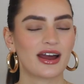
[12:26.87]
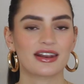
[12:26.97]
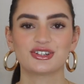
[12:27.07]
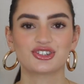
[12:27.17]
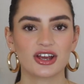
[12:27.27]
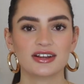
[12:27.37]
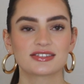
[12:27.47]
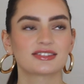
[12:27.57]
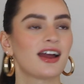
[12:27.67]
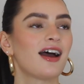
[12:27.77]
and I
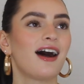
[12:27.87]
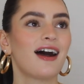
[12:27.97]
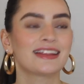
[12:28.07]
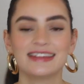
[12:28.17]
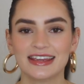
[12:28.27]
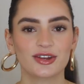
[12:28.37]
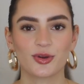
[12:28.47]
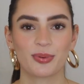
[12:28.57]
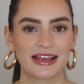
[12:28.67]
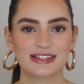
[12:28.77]
just I need a
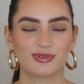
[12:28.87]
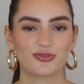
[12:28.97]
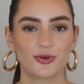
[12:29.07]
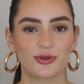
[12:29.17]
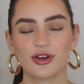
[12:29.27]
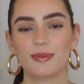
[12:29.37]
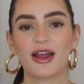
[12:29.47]
replacement for them.